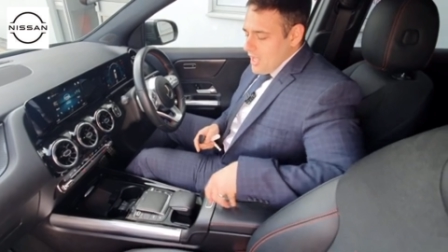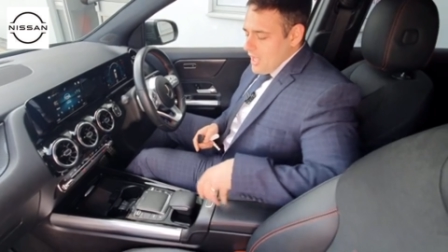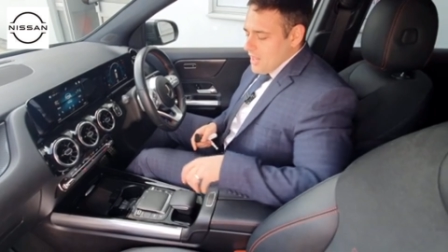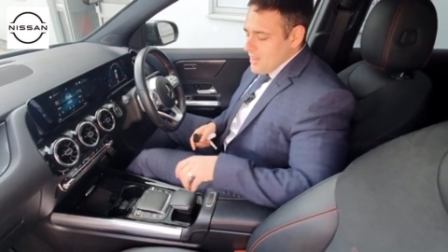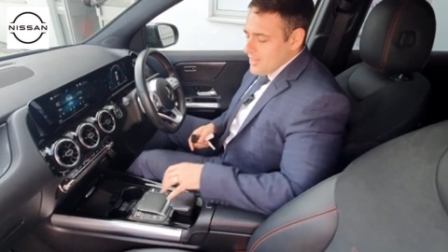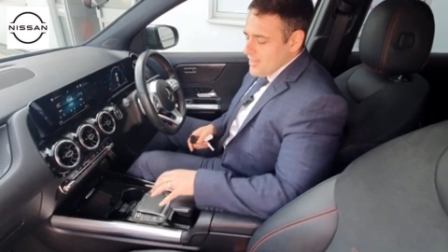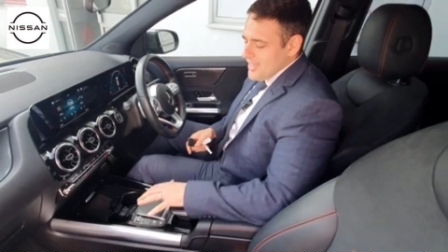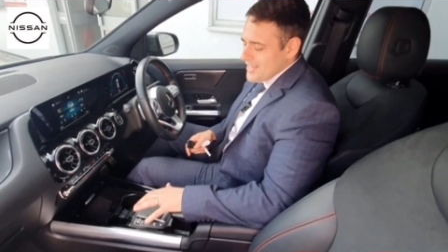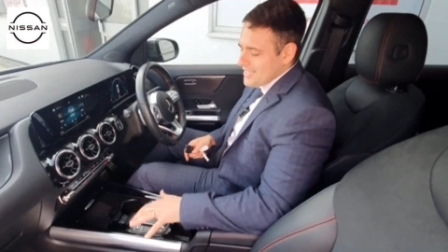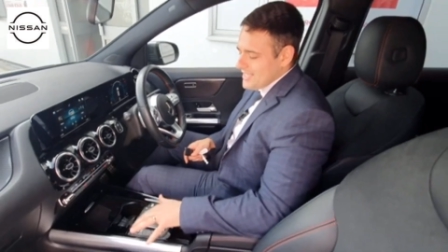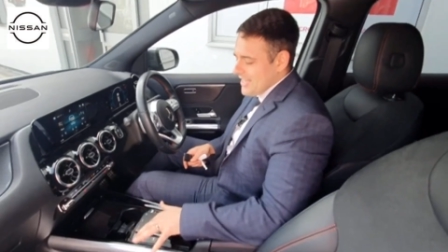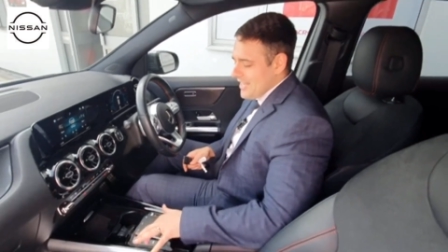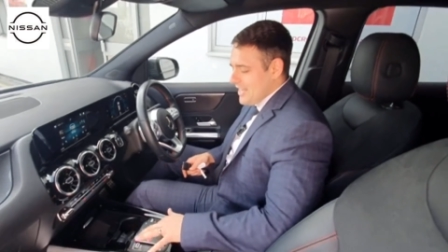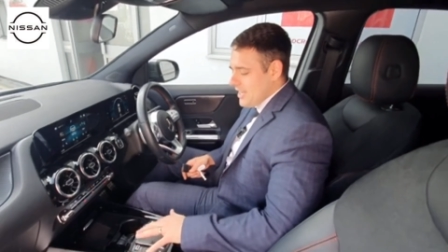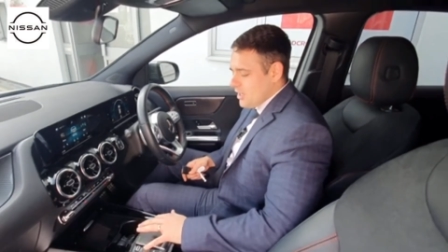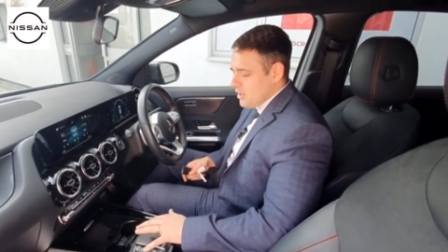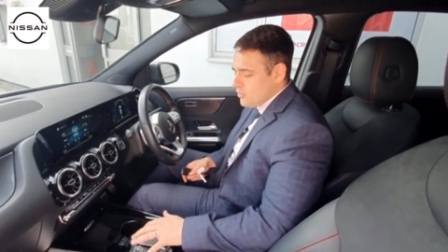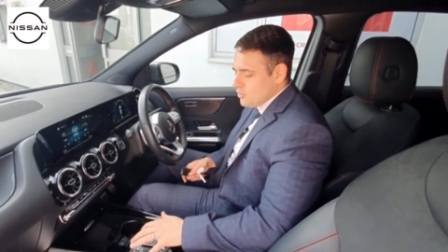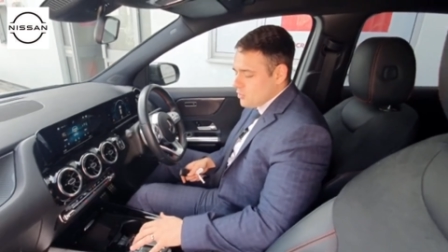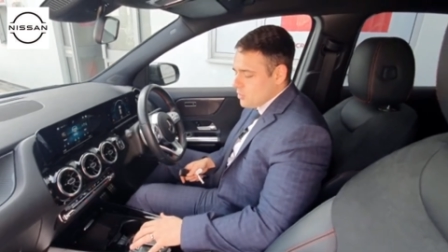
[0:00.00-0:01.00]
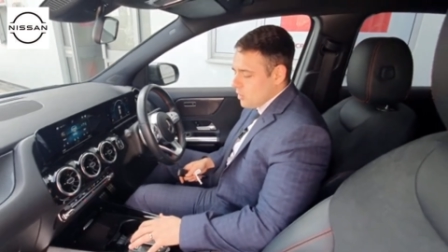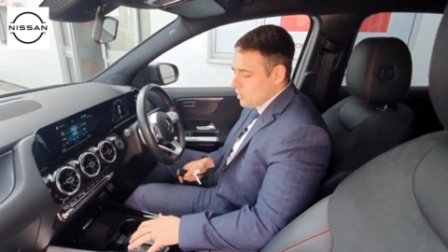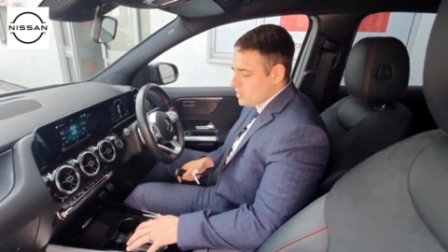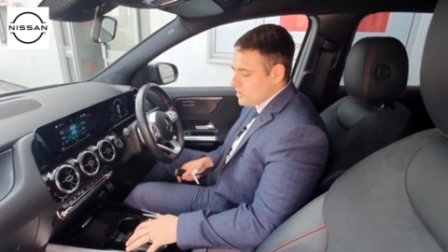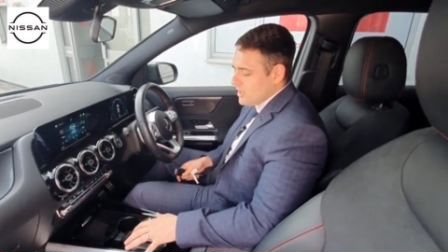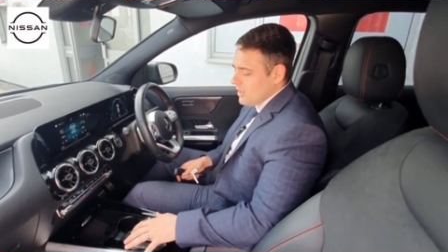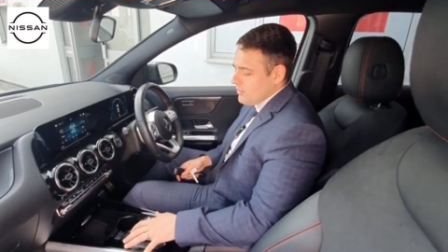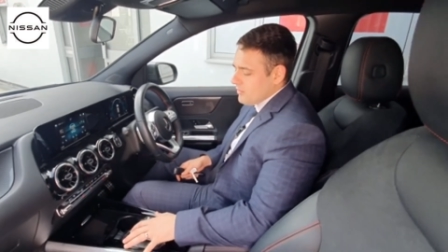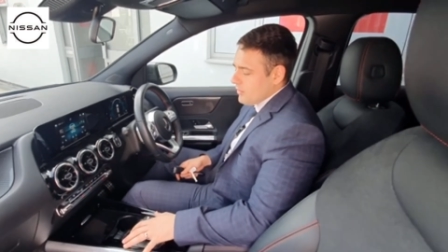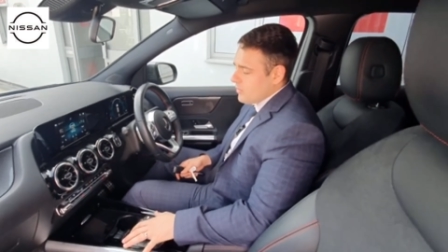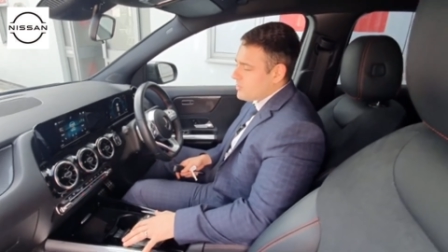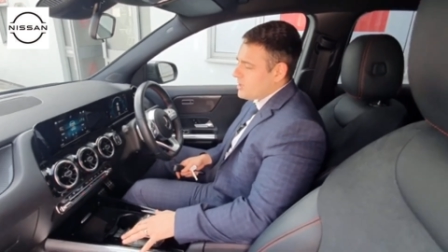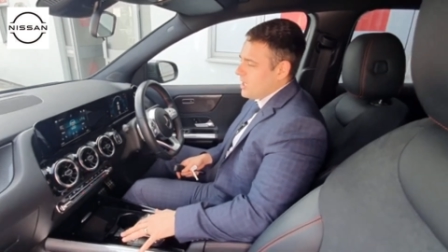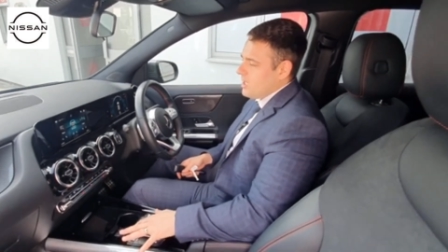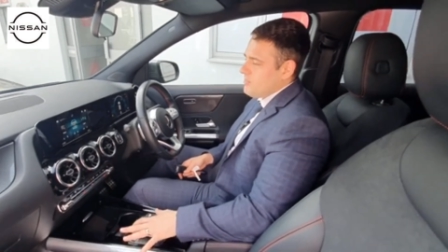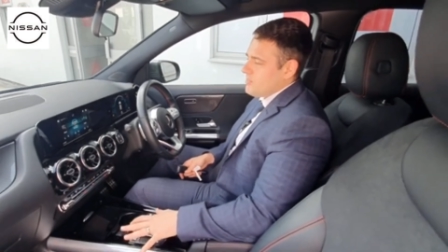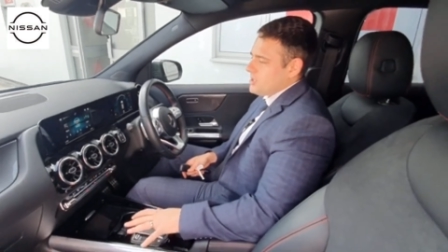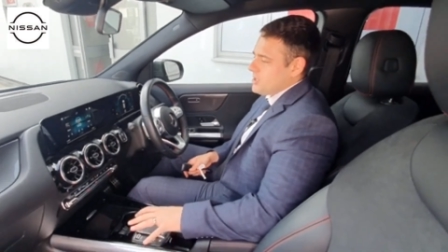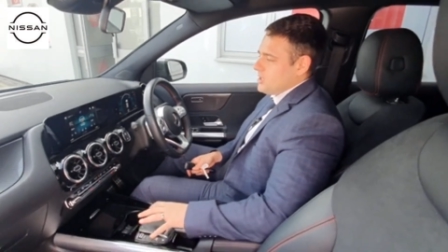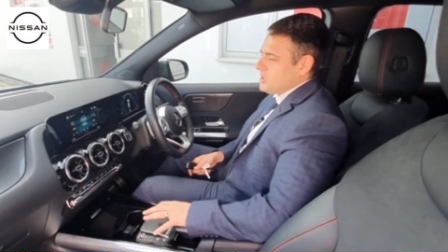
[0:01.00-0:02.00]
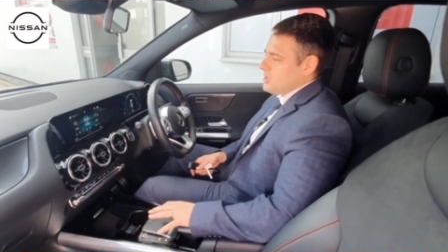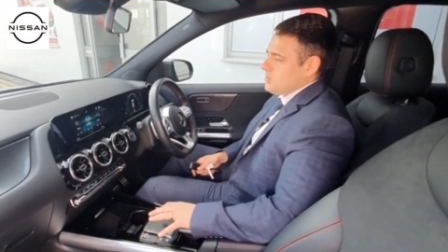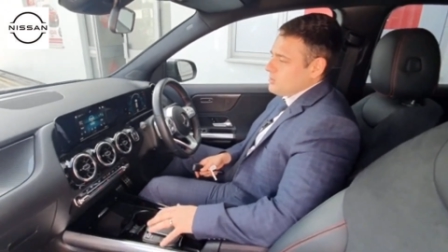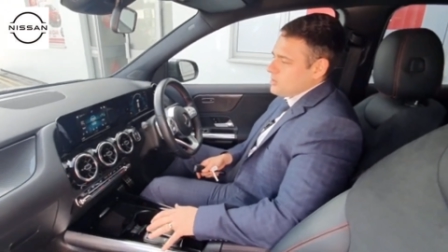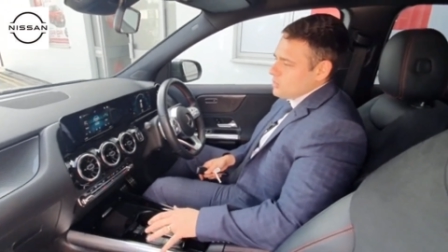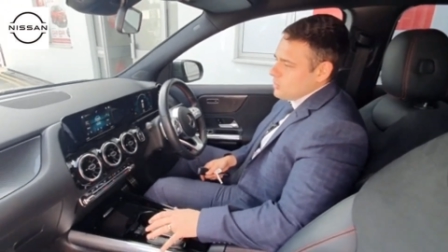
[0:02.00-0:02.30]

and this here controls the infotainment system.